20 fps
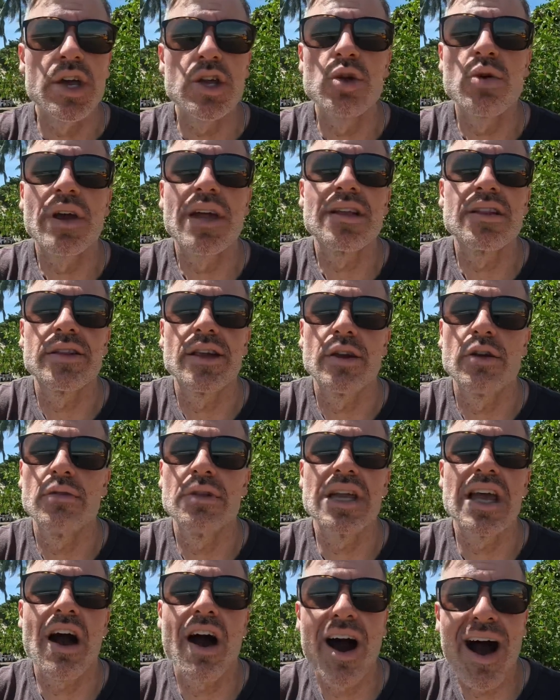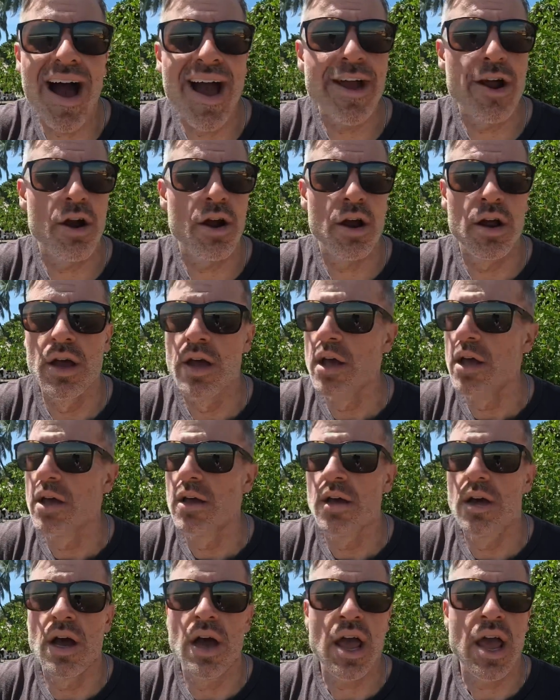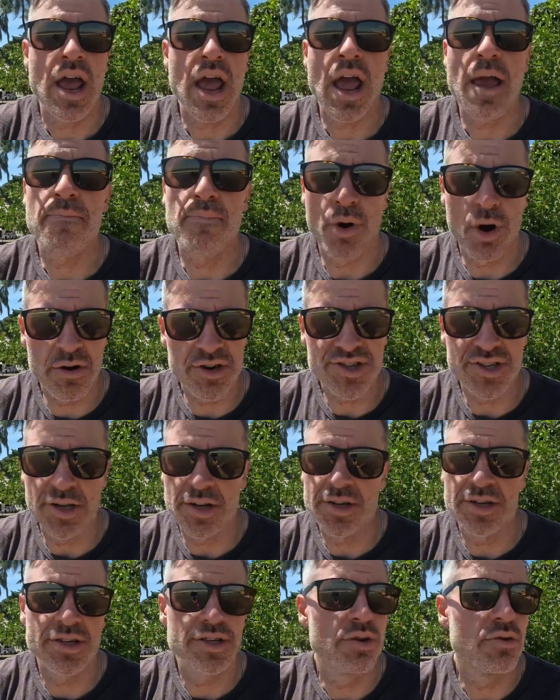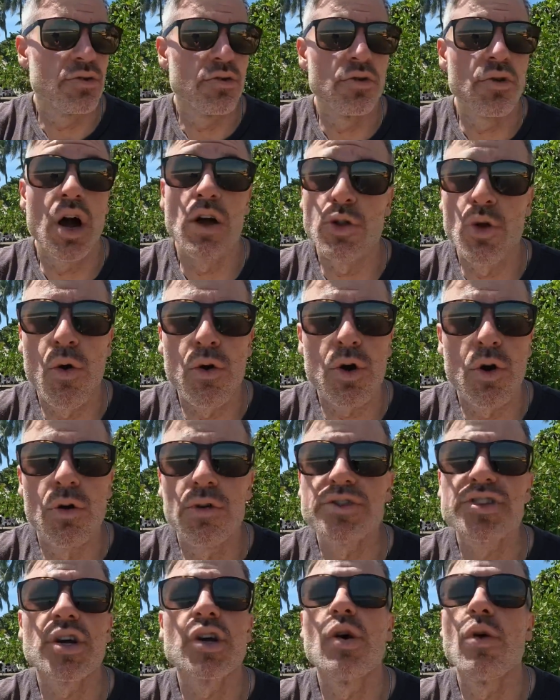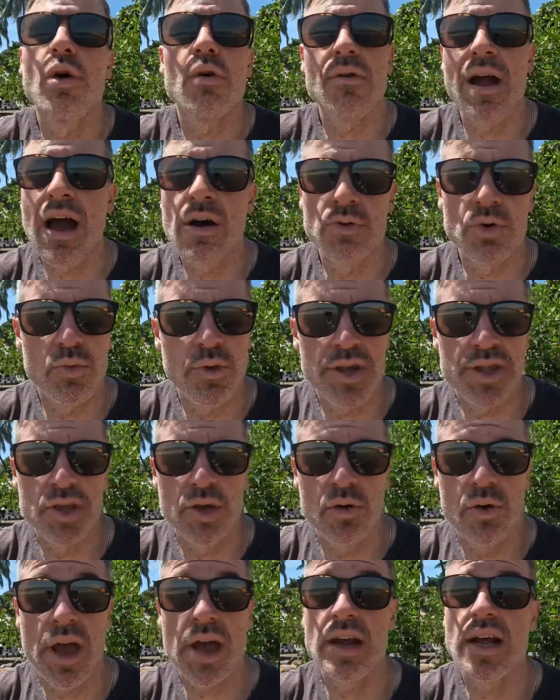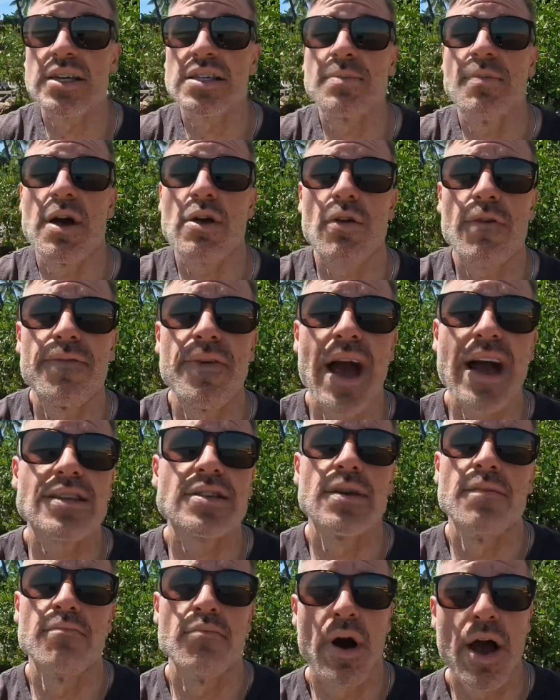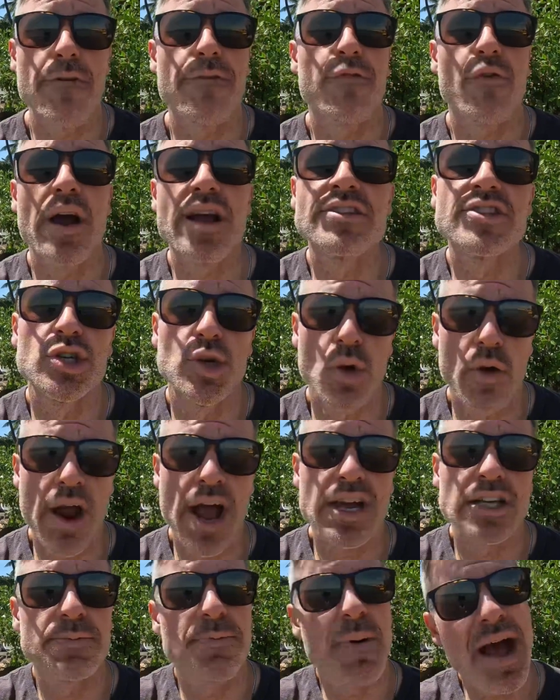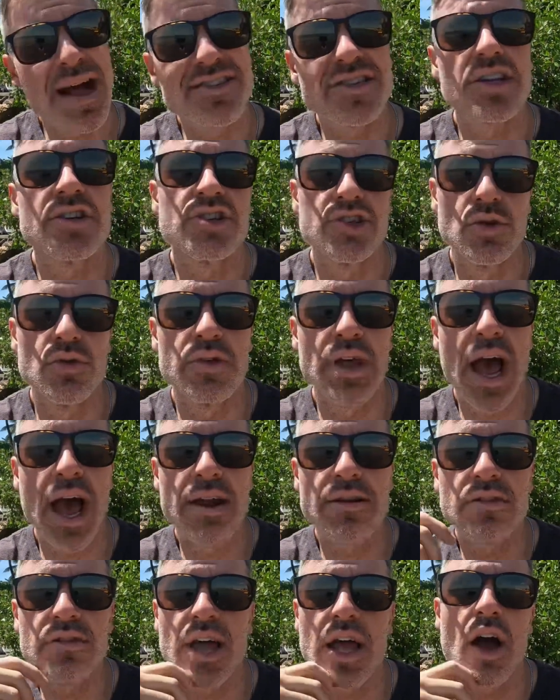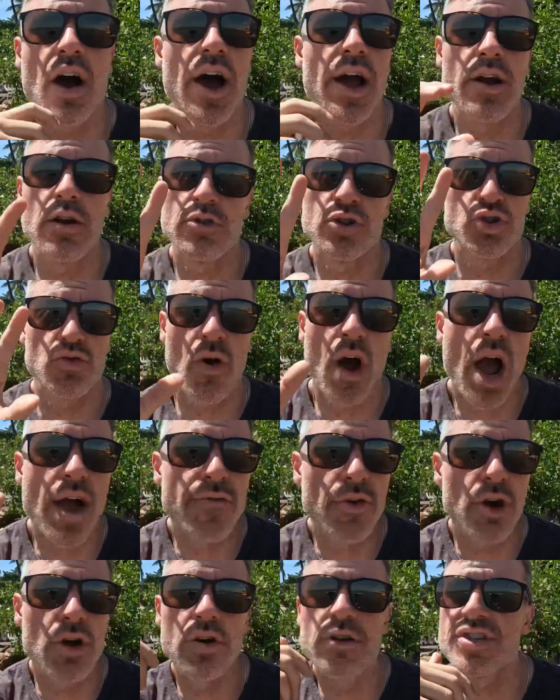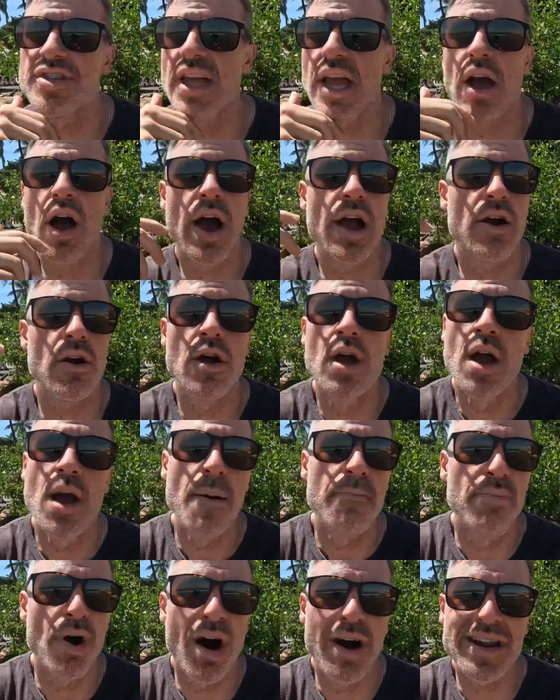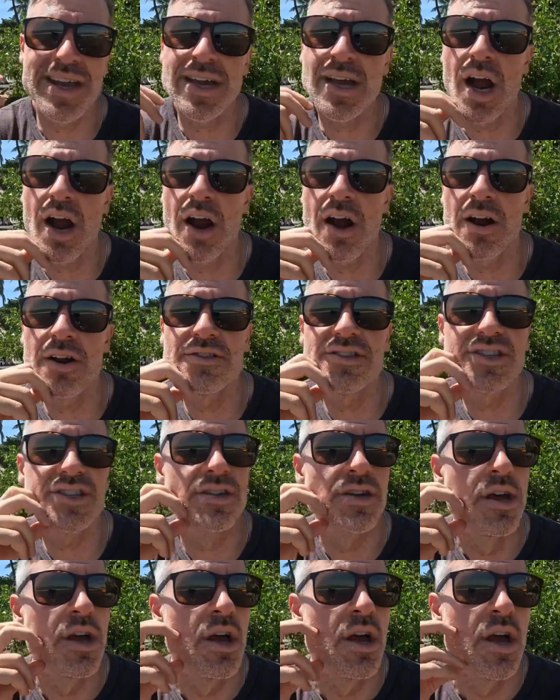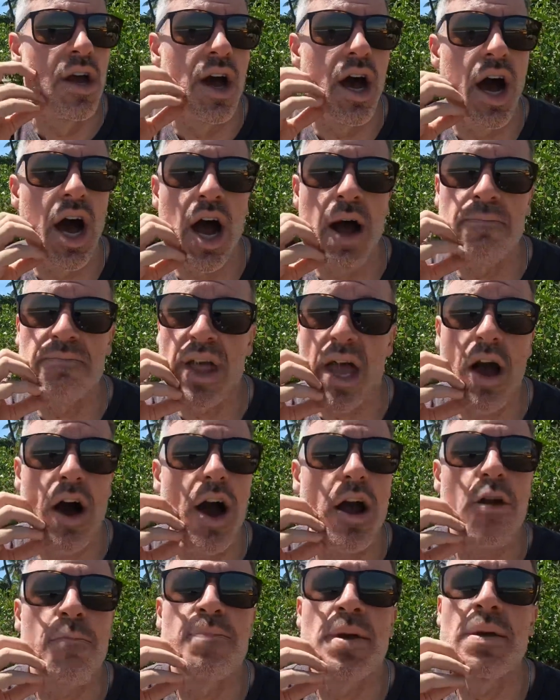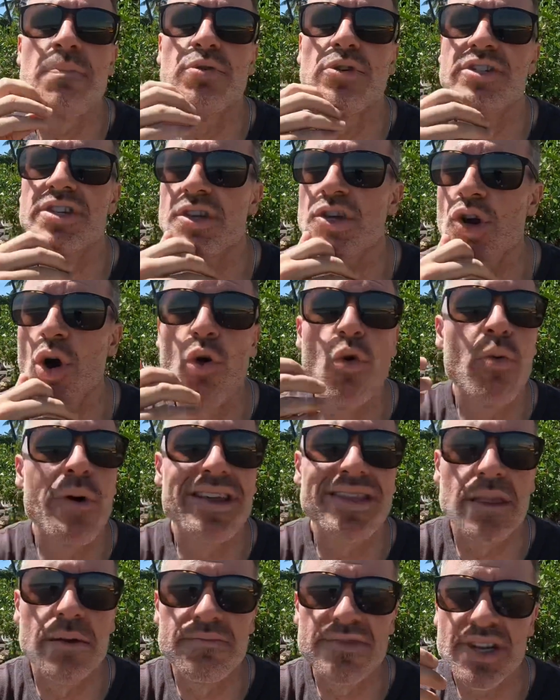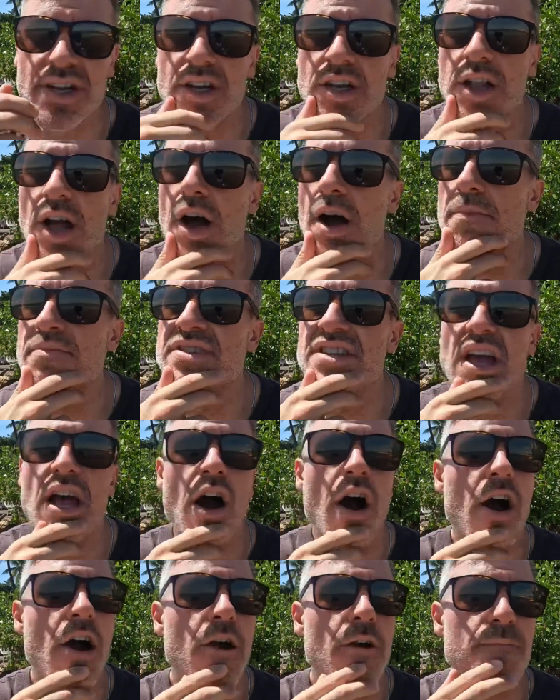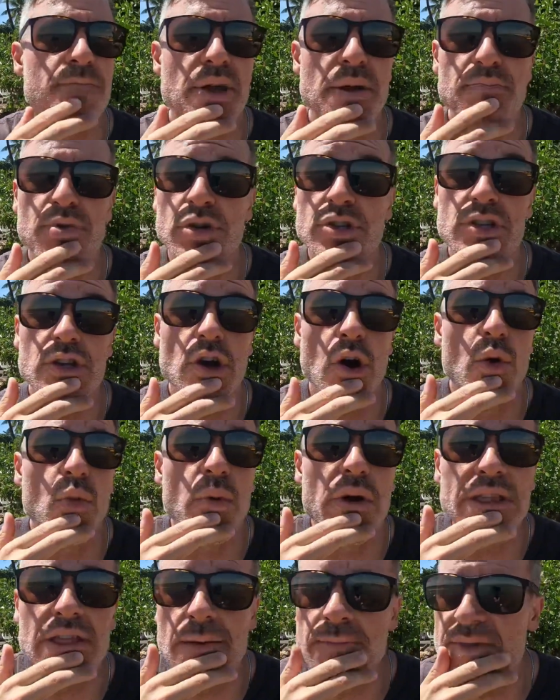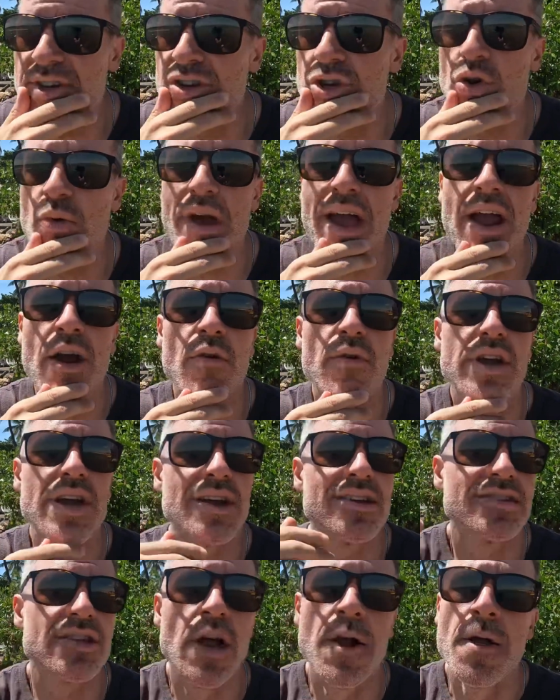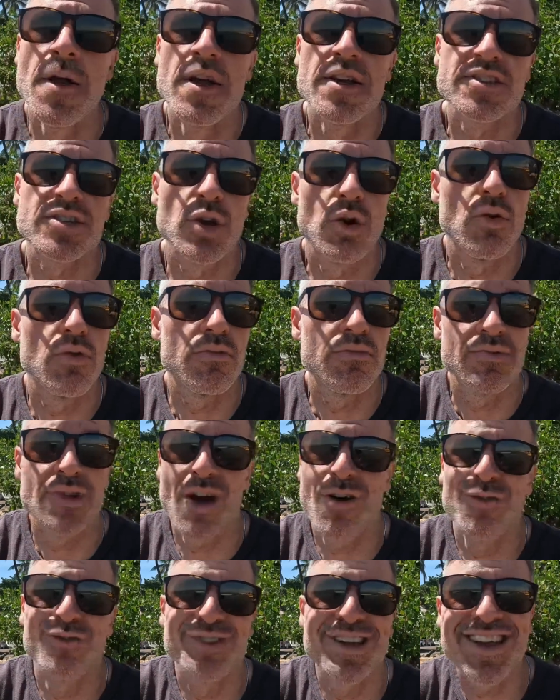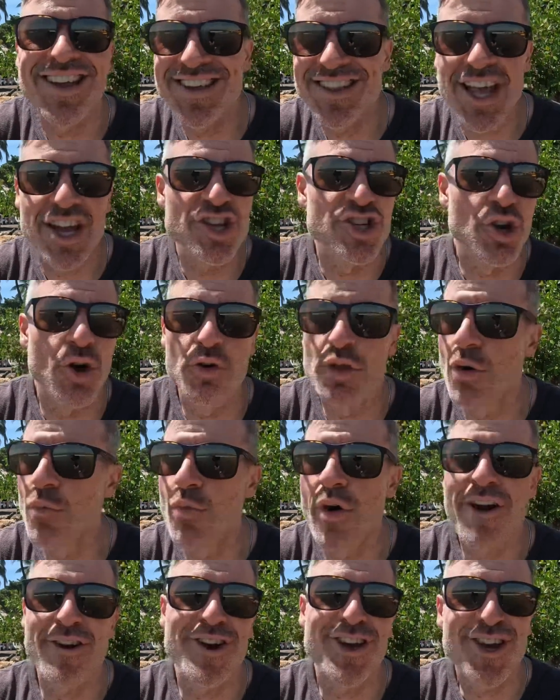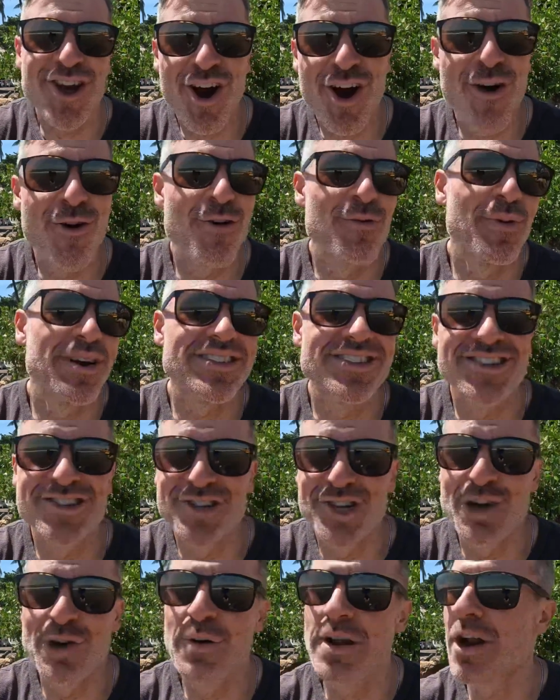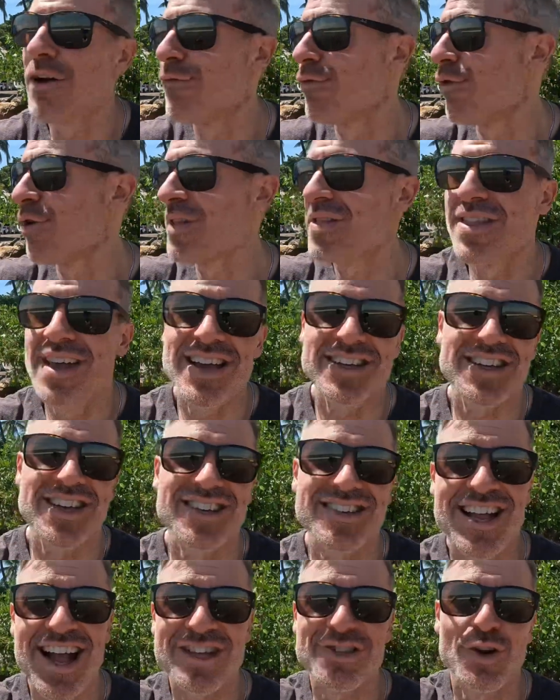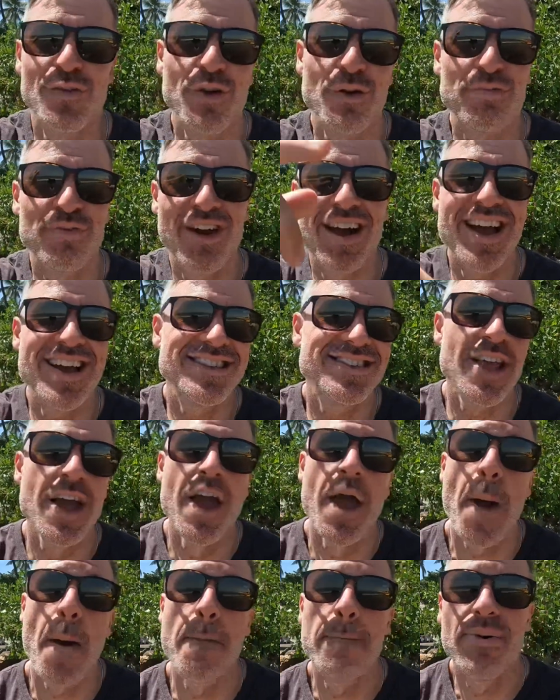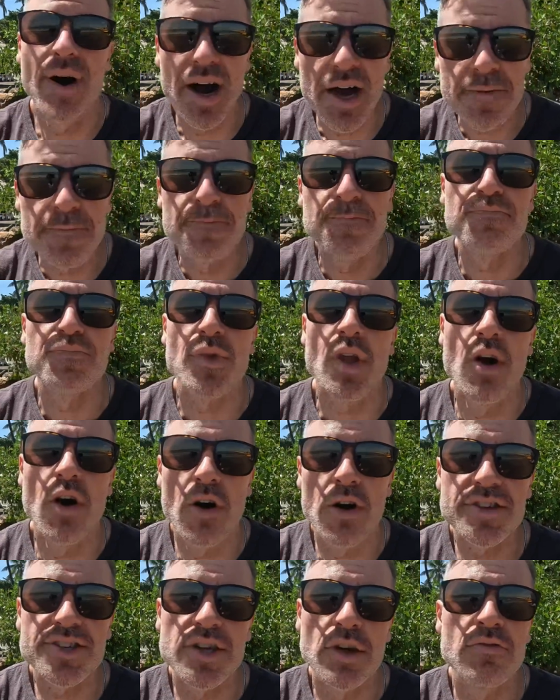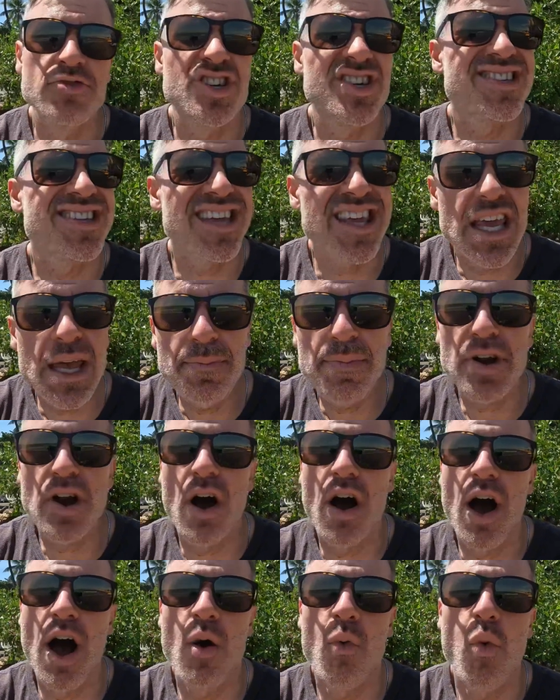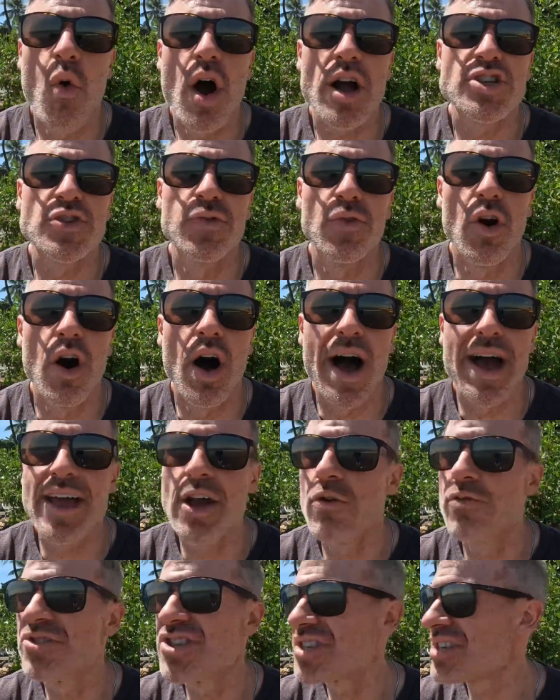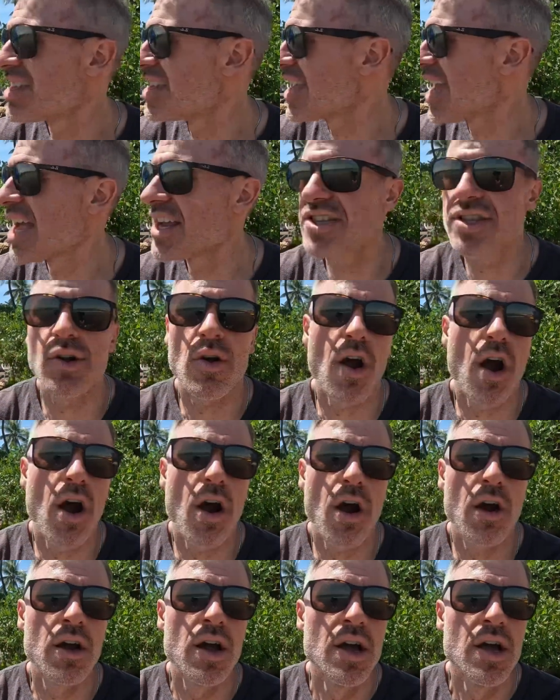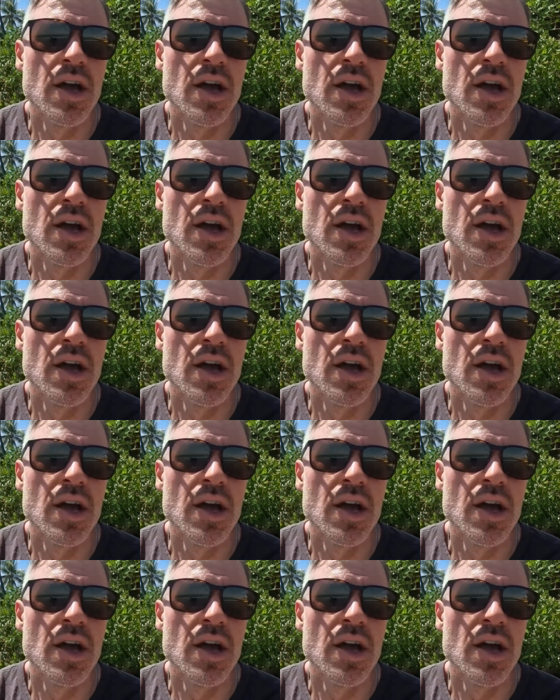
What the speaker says: You can literally hire a person, a local, to go around with you. And as a matter of fact, my friends who are expats do that. They hire drivers, they hire bodyguards, they hire people to go with them to clubs, they hire people to go with them to new areas. So not only can they show them where to go and what to do and avoid this because that's overpriced, but also just to keep a watchful eye out, just in case there are,